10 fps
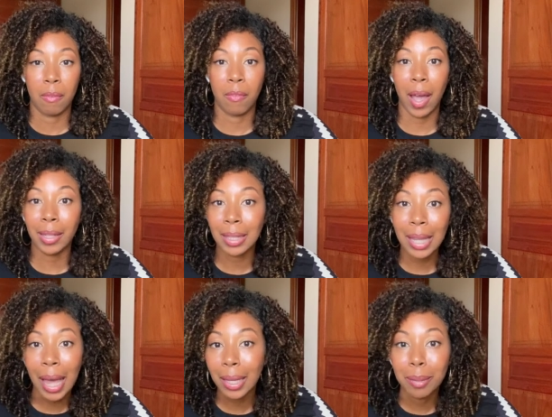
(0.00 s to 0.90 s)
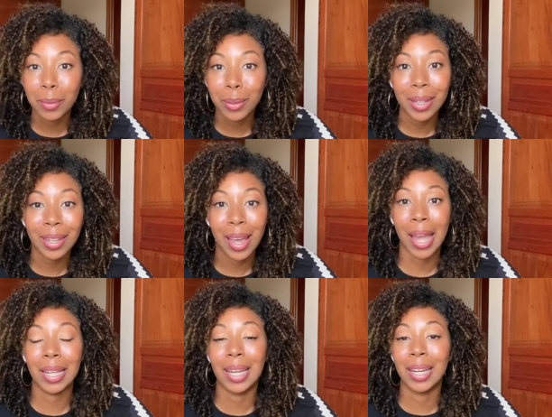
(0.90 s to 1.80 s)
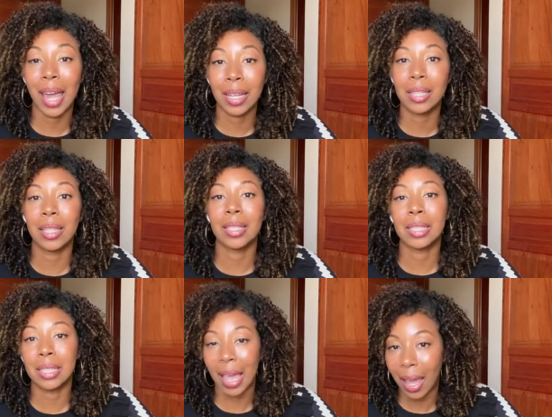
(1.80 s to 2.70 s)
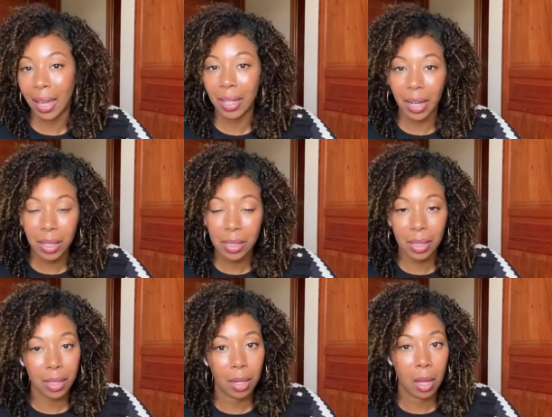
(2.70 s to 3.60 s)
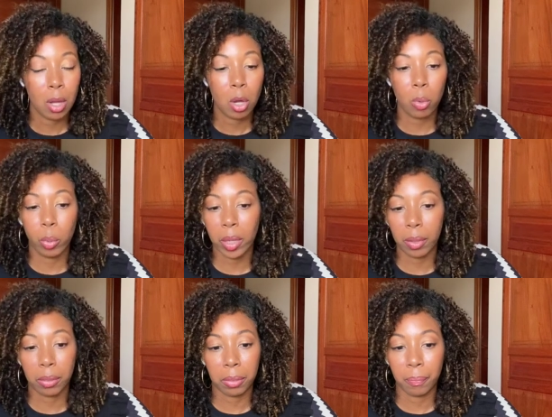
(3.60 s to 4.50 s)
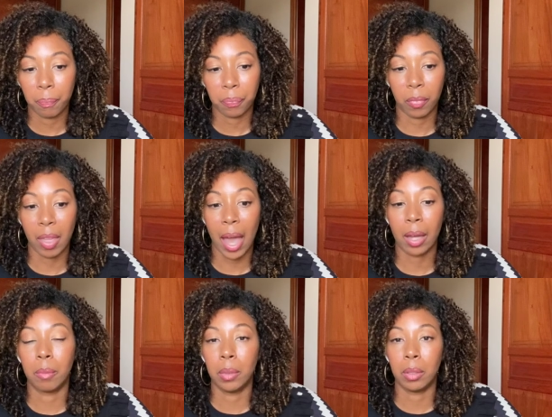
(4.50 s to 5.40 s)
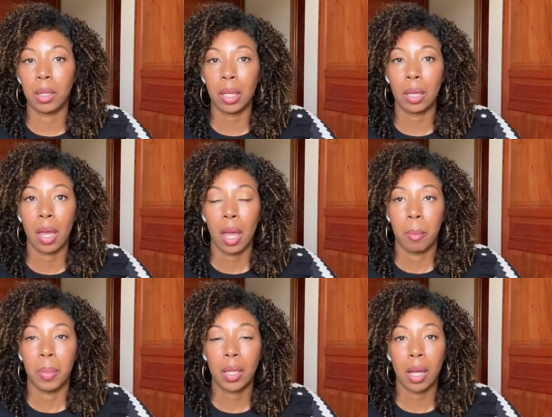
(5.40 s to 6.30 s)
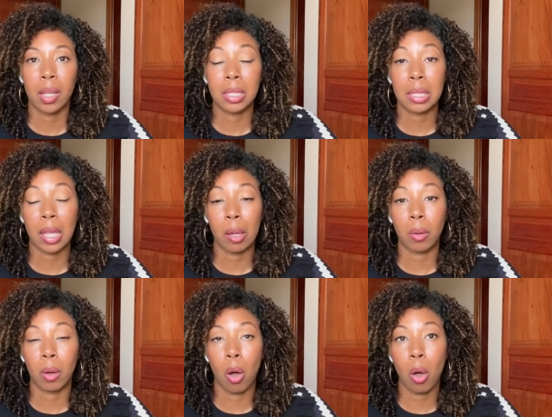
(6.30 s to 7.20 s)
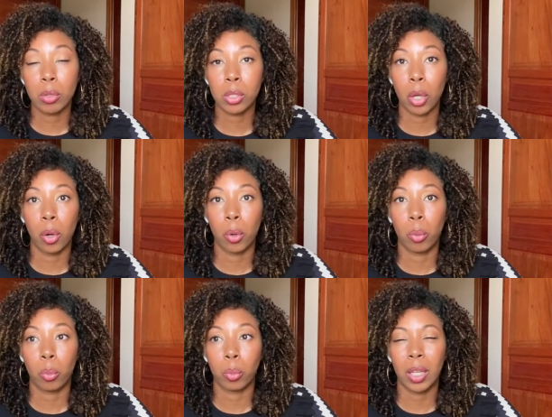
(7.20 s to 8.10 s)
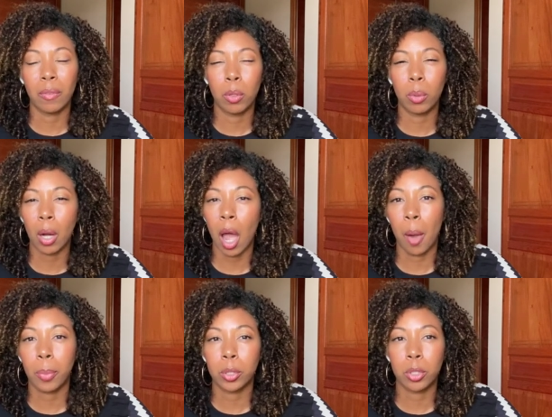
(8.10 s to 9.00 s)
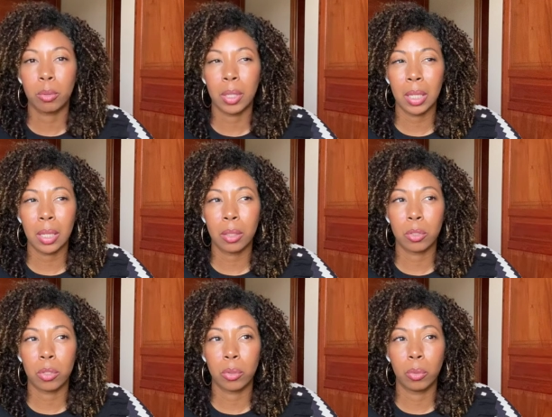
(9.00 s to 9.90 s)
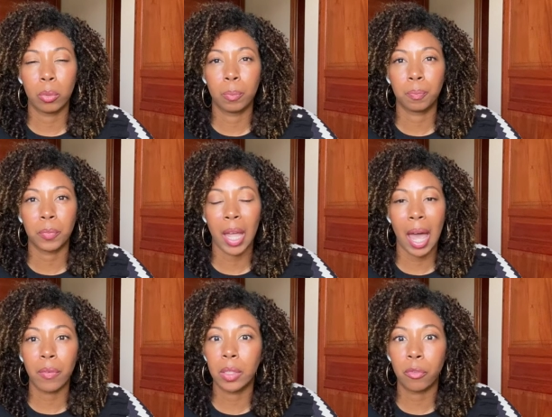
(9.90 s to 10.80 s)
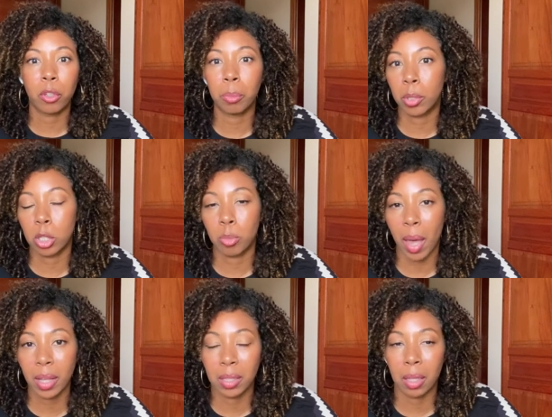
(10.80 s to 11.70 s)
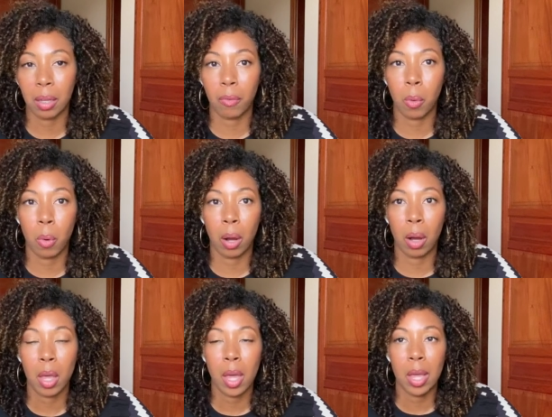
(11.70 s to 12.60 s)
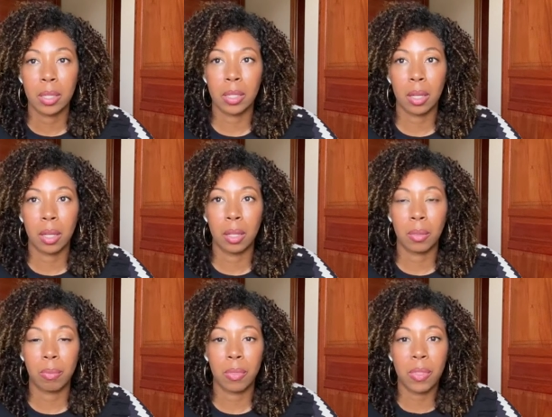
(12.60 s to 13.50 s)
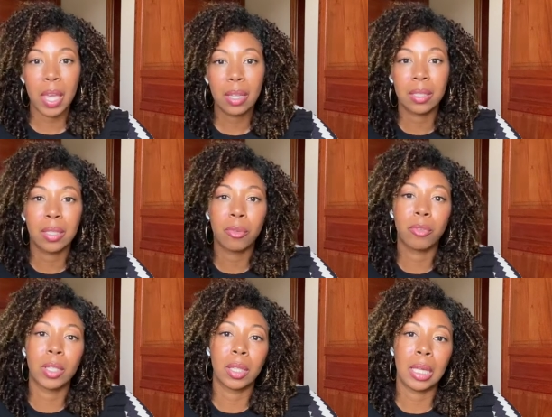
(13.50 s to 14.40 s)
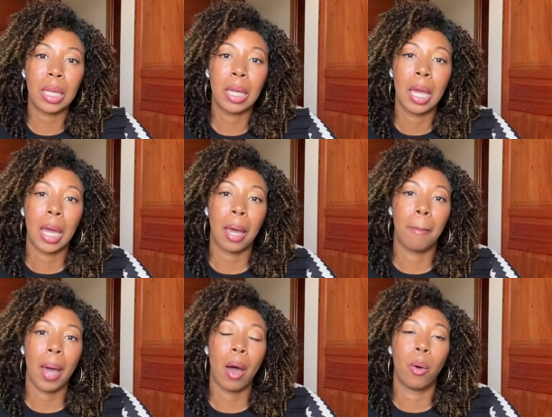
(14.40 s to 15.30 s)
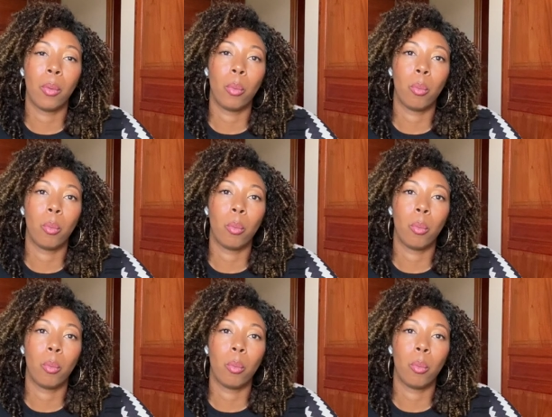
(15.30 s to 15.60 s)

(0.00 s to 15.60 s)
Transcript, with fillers: finding that community and connecting and staying connected with that community because they also give you an opportunity to have a different perspective or to think differently about